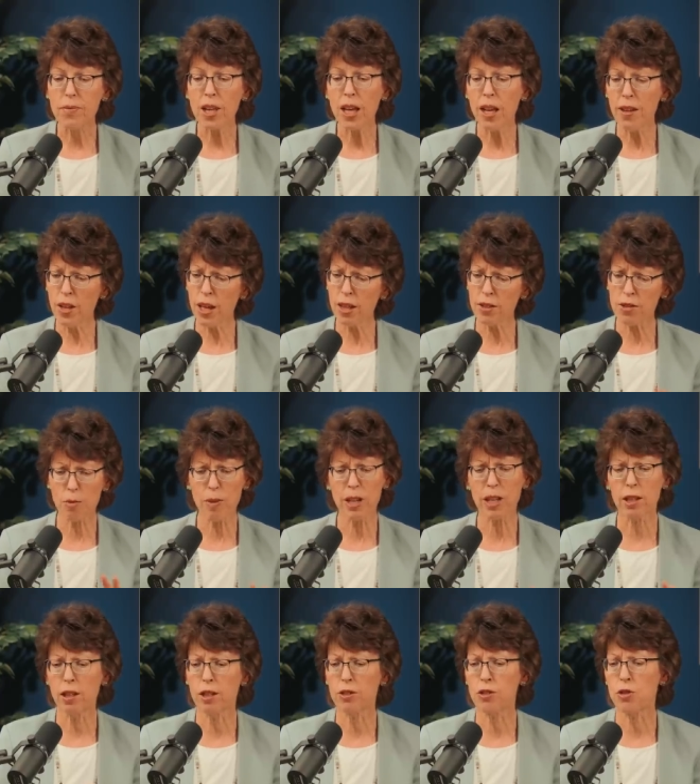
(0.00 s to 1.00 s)
and then to make
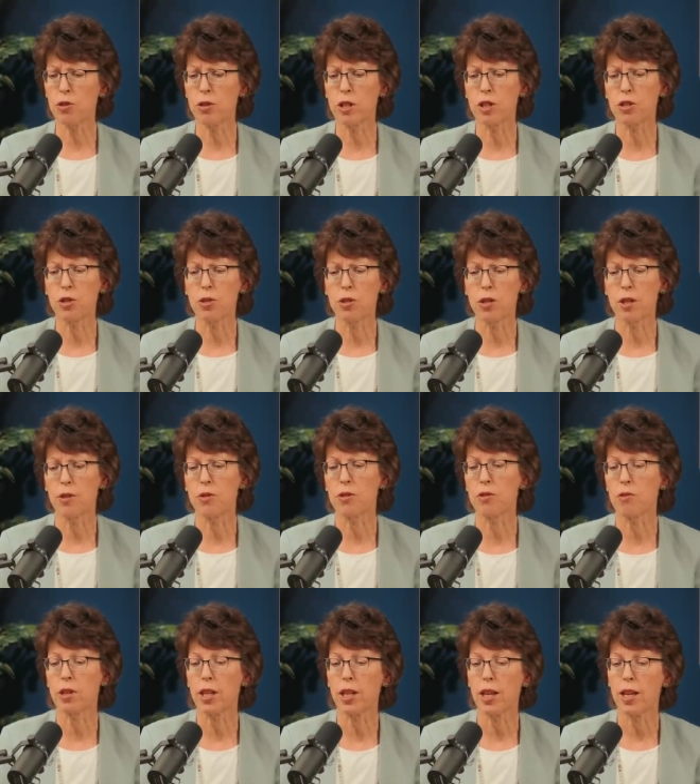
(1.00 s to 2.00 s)
a long story short, it was
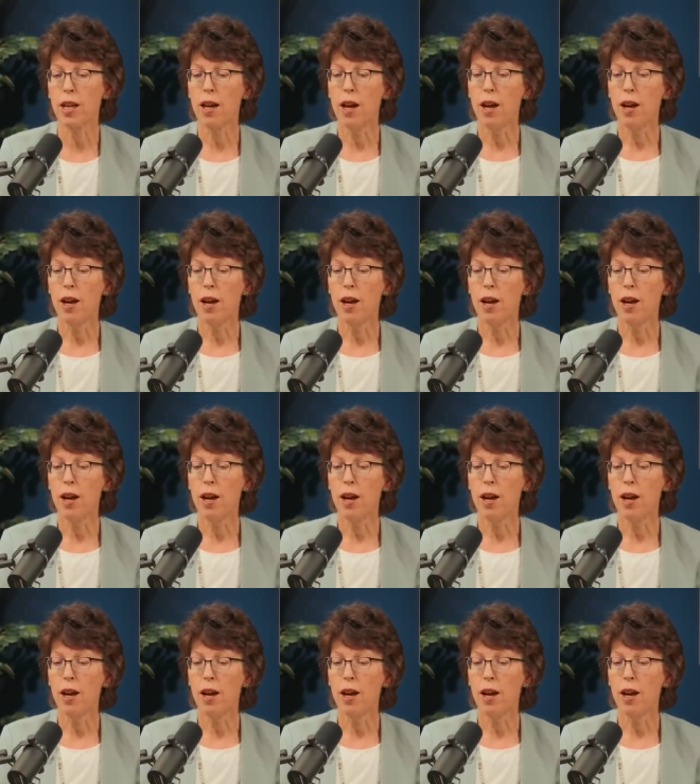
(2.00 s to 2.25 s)
really